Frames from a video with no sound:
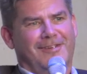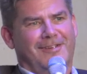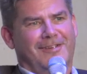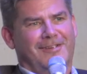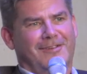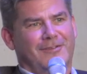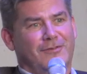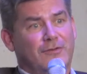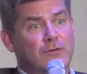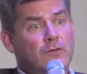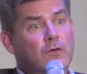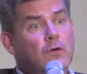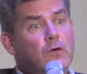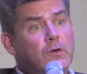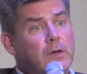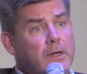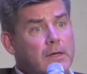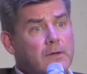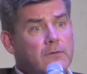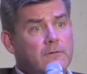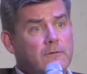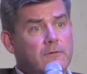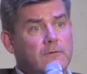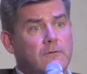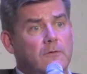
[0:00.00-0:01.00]

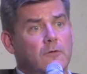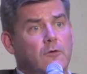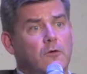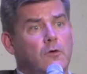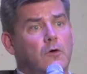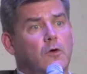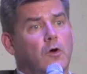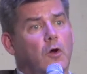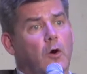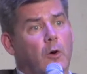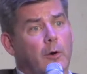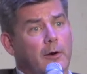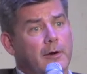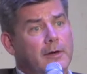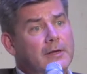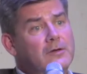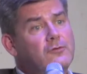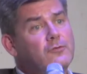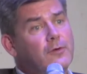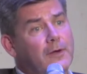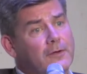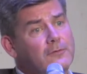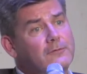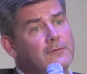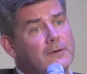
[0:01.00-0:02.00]
students who are
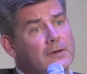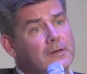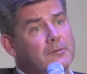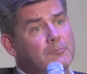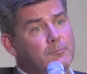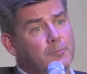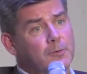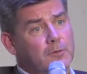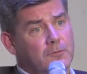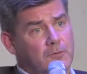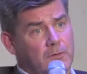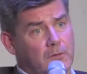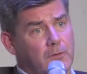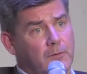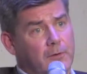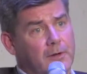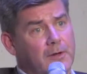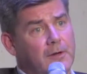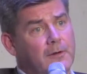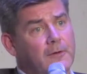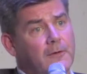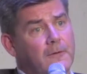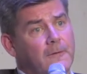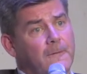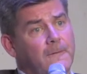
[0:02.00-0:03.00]
interested in
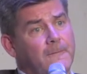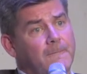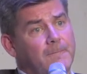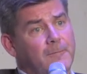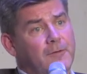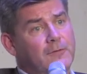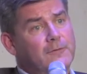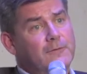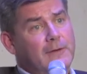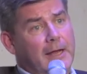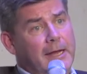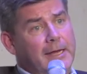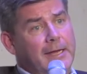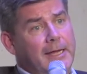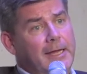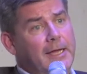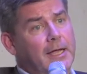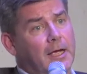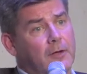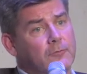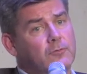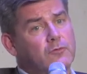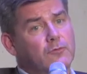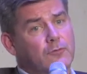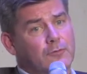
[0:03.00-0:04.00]
pursuing the study
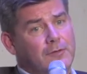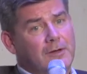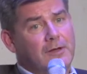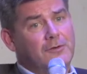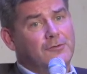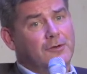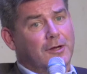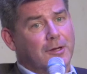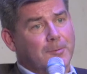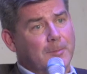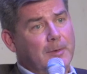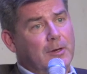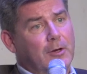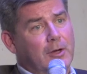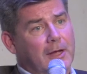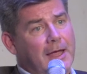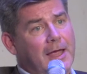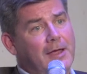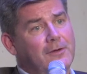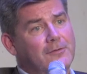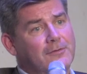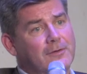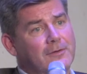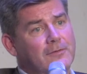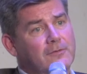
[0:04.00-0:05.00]
of strategic
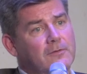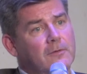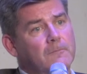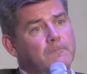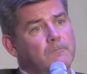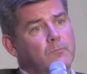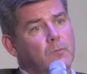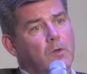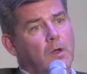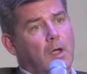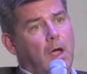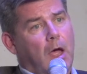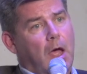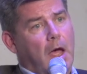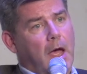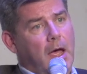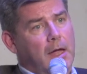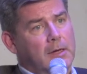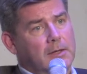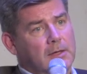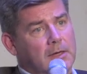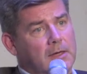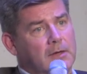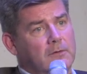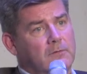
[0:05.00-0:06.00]
communications
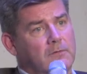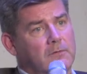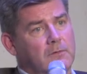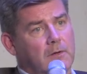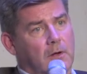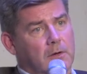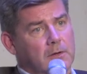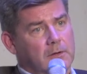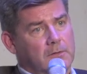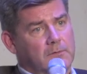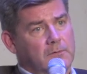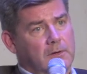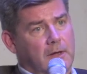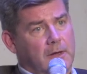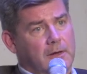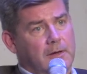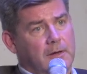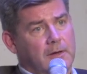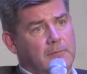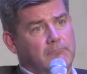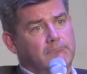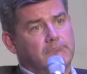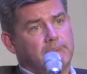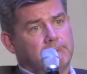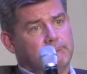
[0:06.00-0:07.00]
at King's College
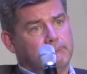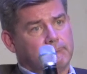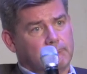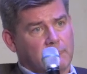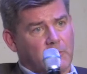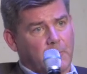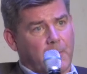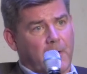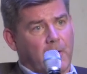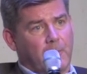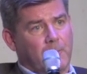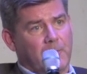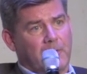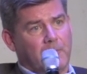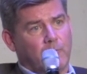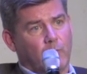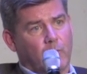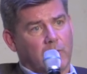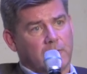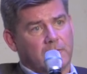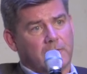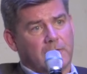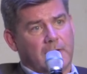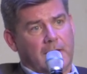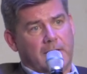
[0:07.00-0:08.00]
London Department of
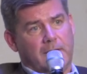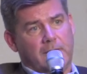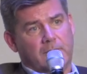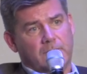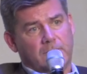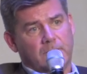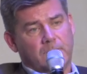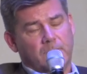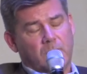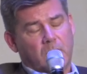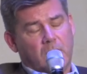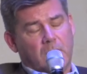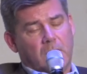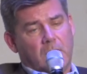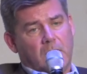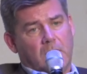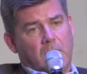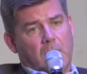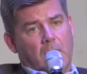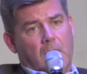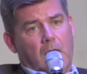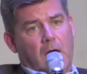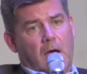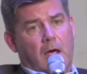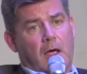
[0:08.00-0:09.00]
War Studies.
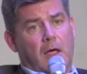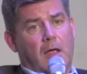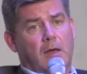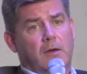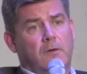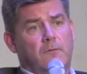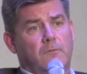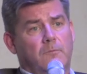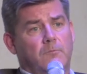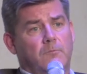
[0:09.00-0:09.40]
And